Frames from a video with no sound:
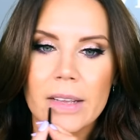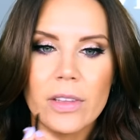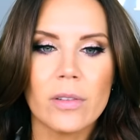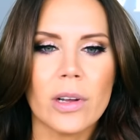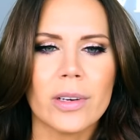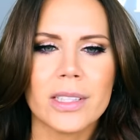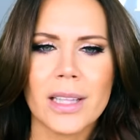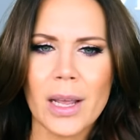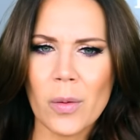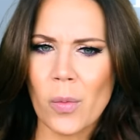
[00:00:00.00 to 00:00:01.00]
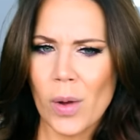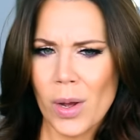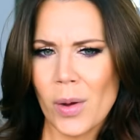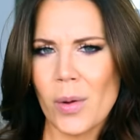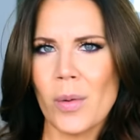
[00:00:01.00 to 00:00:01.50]
if you notice like
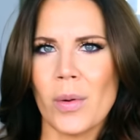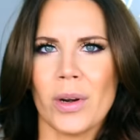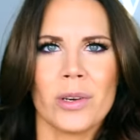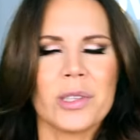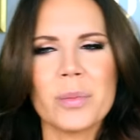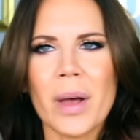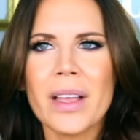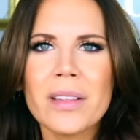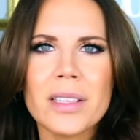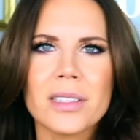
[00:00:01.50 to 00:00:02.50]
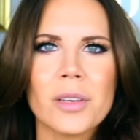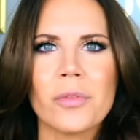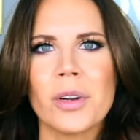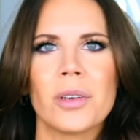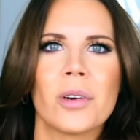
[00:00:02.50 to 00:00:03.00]
whoa her smile is
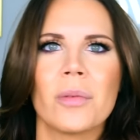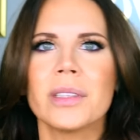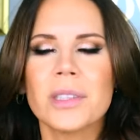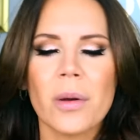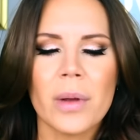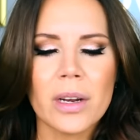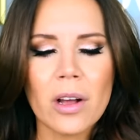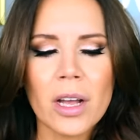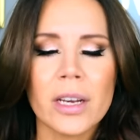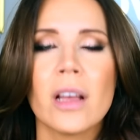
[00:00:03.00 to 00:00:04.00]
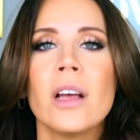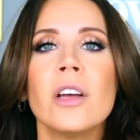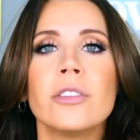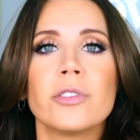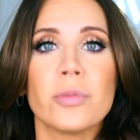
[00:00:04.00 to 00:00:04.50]
different or what's going on
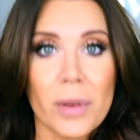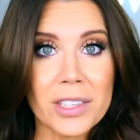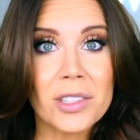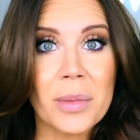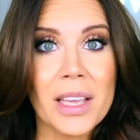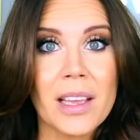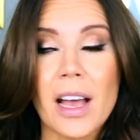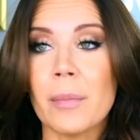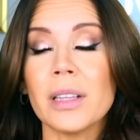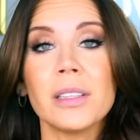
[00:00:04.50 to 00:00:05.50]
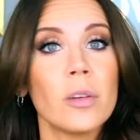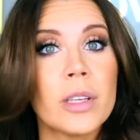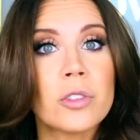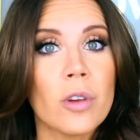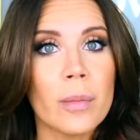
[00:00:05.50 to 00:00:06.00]
trust me i'm a little
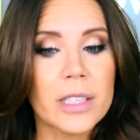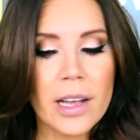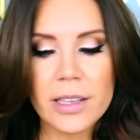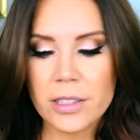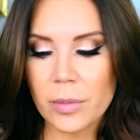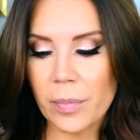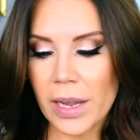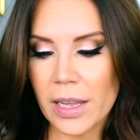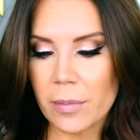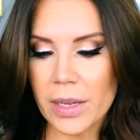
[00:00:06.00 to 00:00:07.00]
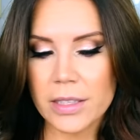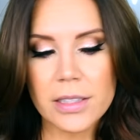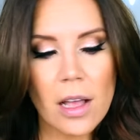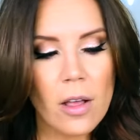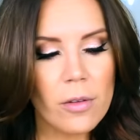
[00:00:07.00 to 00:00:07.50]
bit traumatized by it
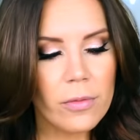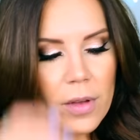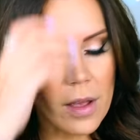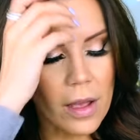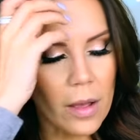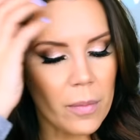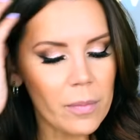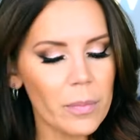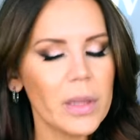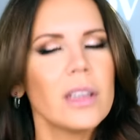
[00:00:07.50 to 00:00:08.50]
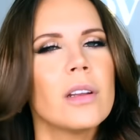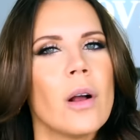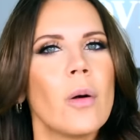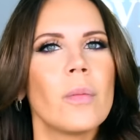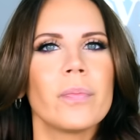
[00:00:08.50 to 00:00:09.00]
myself um, but you
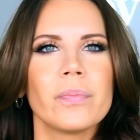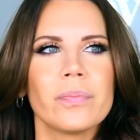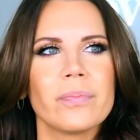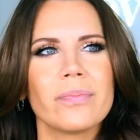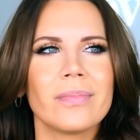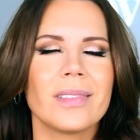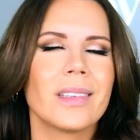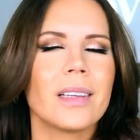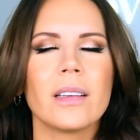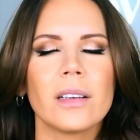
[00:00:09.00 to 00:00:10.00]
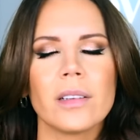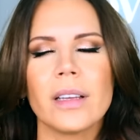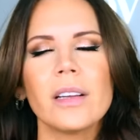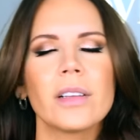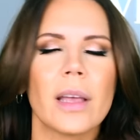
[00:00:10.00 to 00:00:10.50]
know it'll
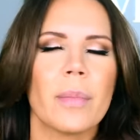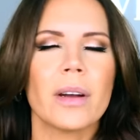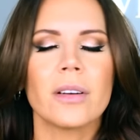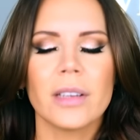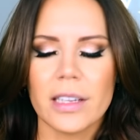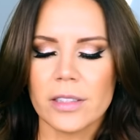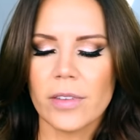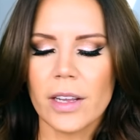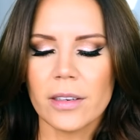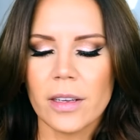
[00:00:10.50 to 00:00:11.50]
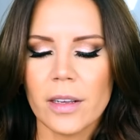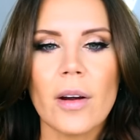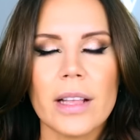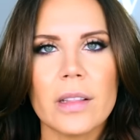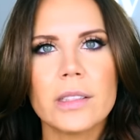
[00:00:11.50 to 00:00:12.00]
it'll get better it's fine
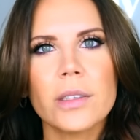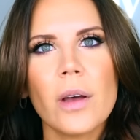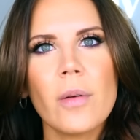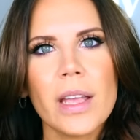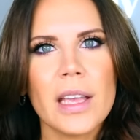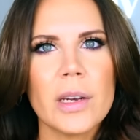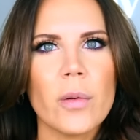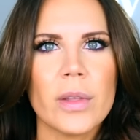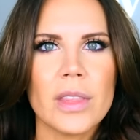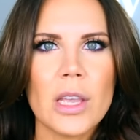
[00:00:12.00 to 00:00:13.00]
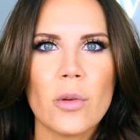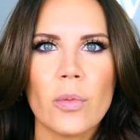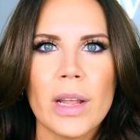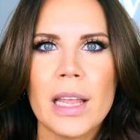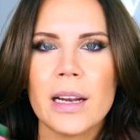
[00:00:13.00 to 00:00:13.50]
all right, let's go in with the
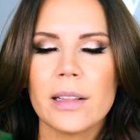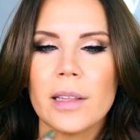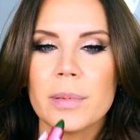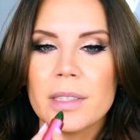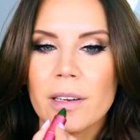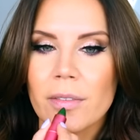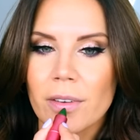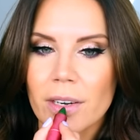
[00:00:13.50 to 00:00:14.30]
green lipstick